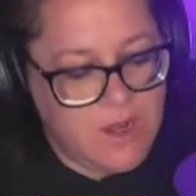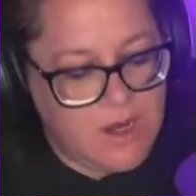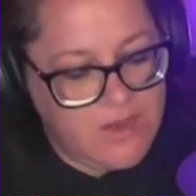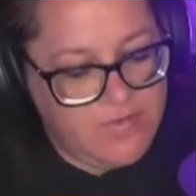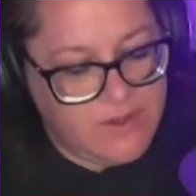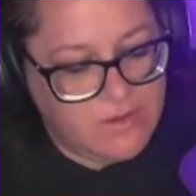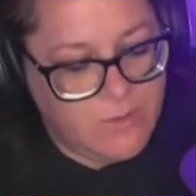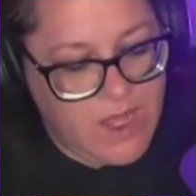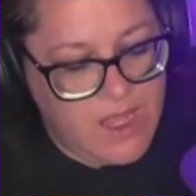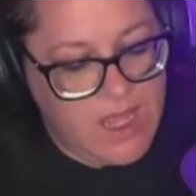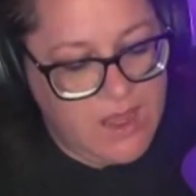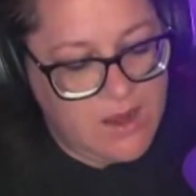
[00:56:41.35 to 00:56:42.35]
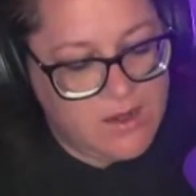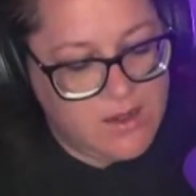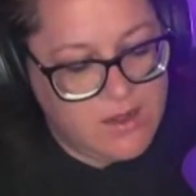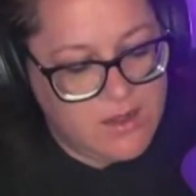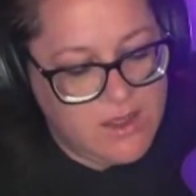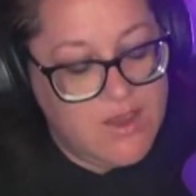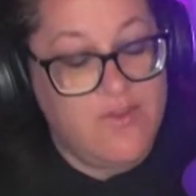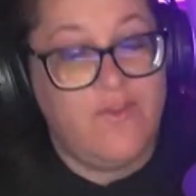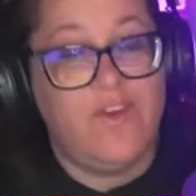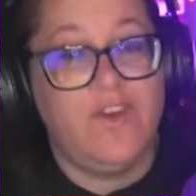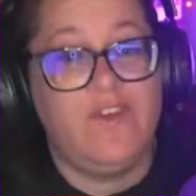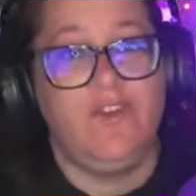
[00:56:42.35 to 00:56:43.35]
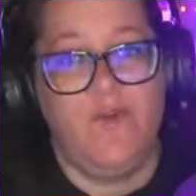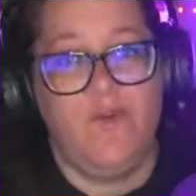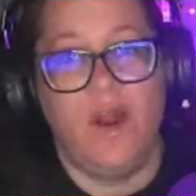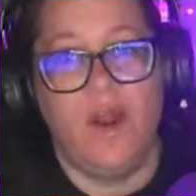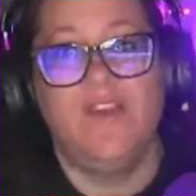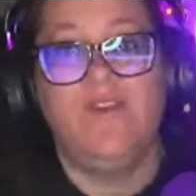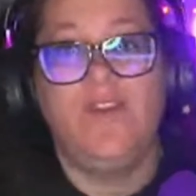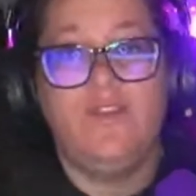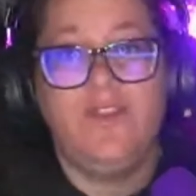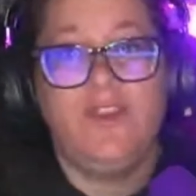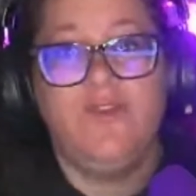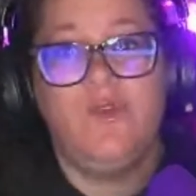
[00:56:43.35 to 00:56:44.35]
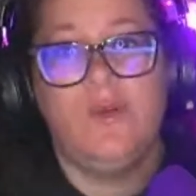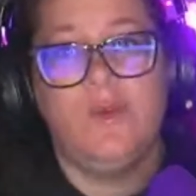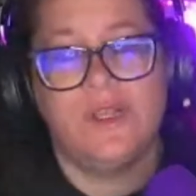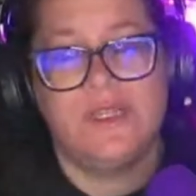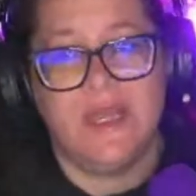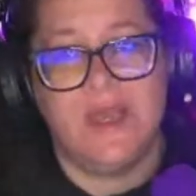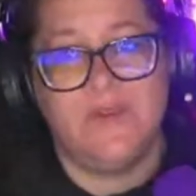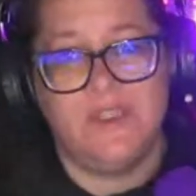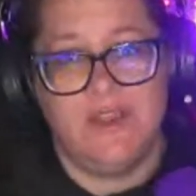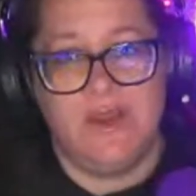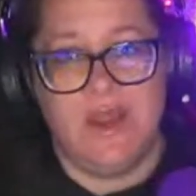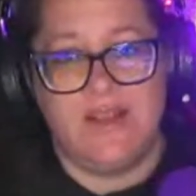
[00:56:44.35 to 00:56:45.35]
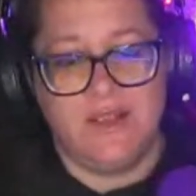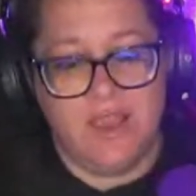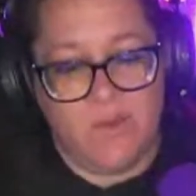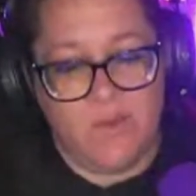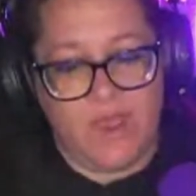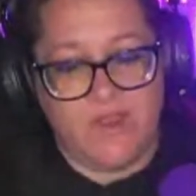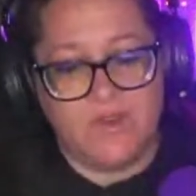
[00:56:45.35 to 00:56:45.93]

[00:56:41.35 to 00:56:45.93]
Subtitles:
Not even. Wait, hang on. 54 more subs until the next giveaway.